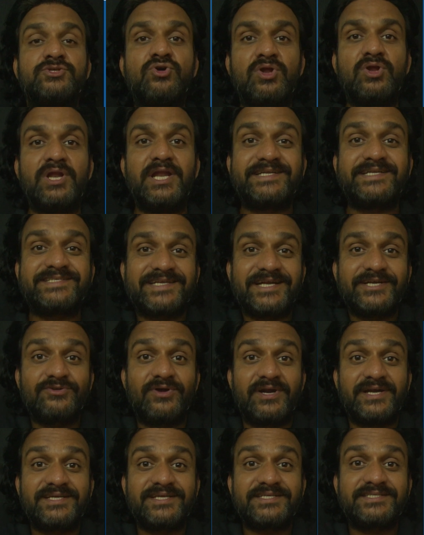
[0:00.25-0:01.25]
So let's try to
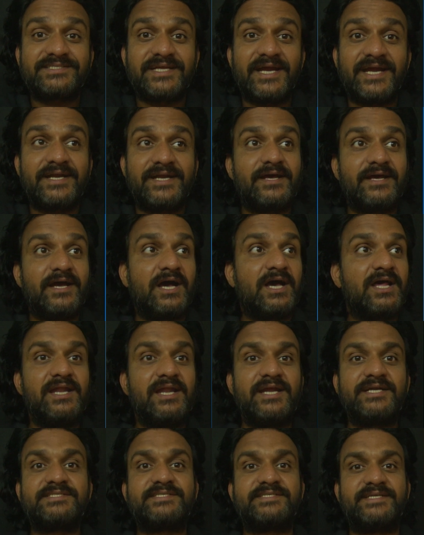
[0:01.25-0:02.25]
understand,
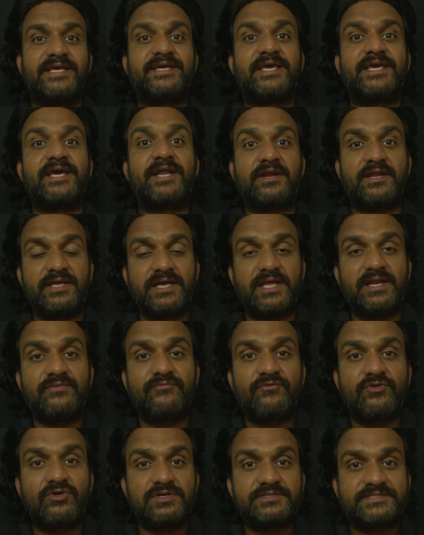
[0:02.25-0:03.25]
let's take a real
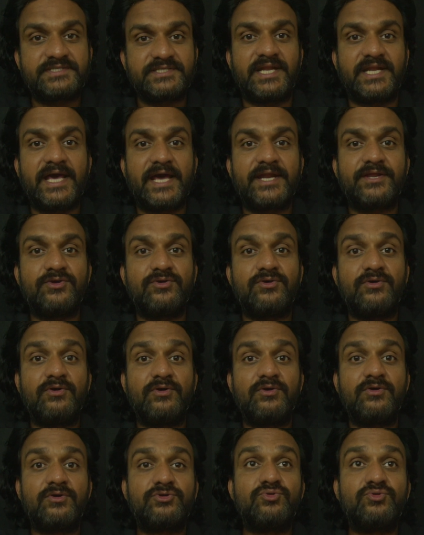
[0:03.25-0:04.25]
world scenario
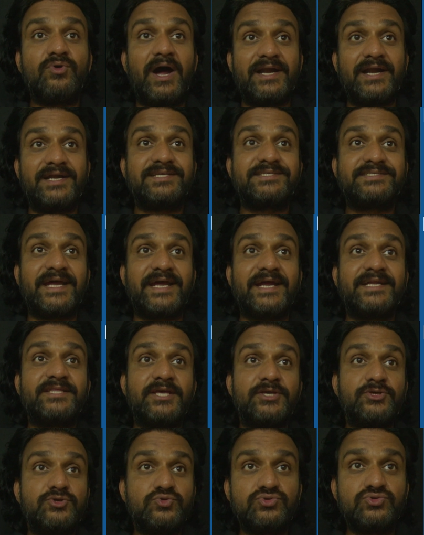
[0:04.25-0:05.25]
to understand
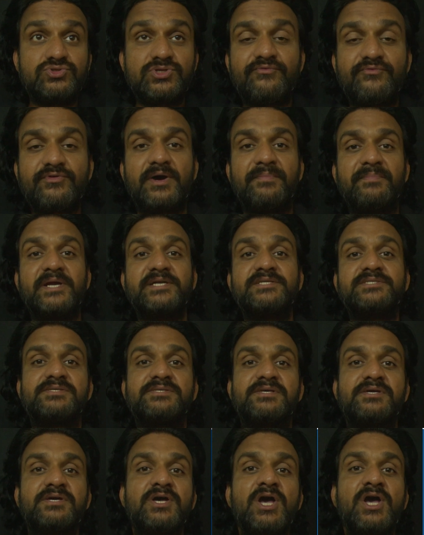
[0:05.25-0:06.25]
the use of
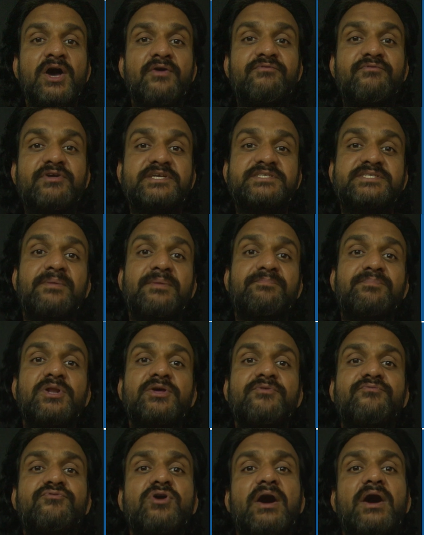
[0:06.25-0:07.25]
comments. For example,
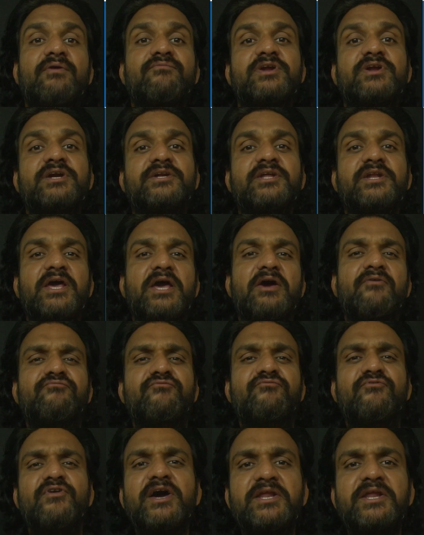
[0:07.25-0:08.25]
if you have written a
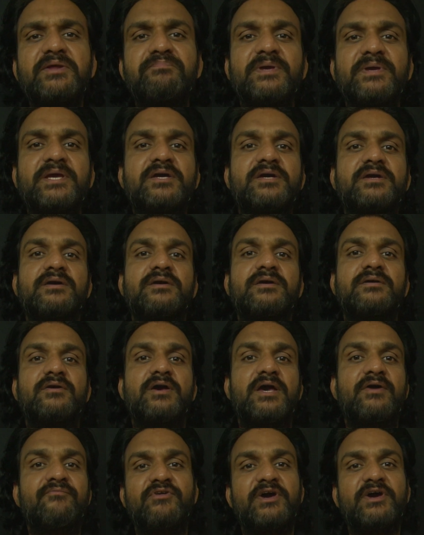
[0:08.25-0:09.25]

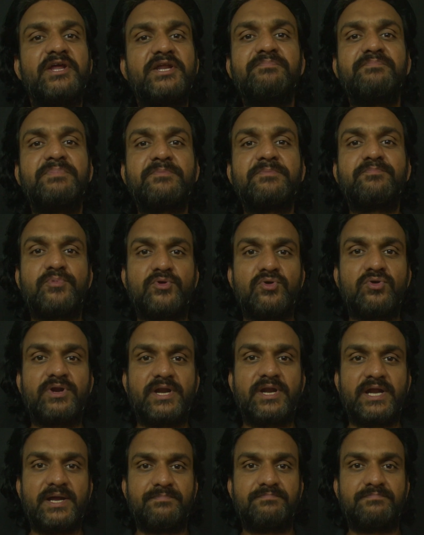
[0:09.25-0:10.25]
very big
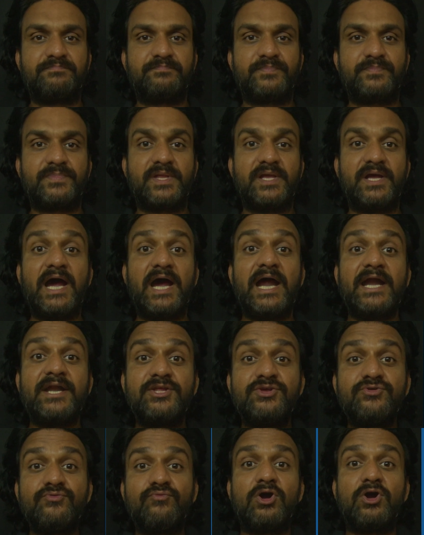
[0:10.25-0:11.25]
program
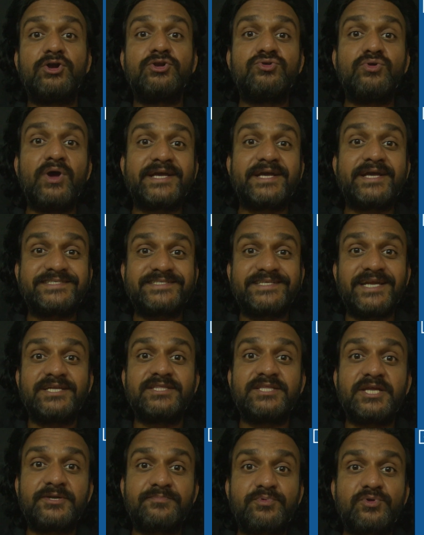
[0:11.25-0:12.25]
and you want to
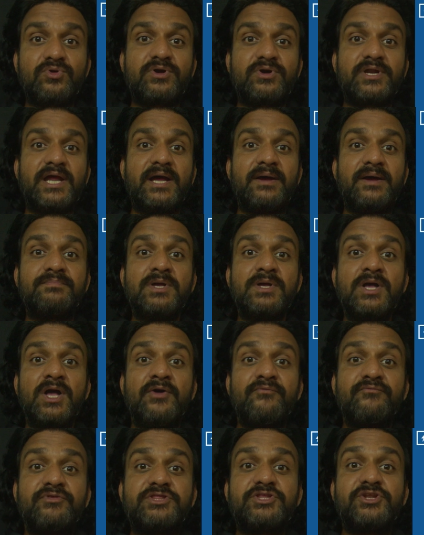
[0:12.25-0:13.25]
extend that program
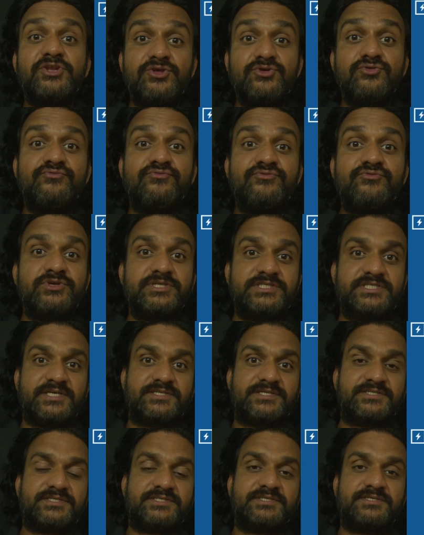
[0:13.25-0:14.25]
with new
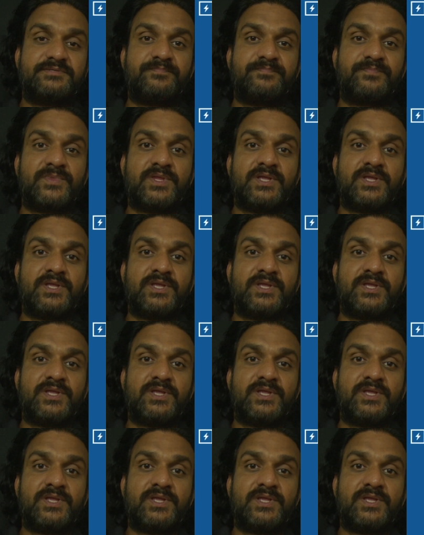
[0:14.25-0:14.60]
features.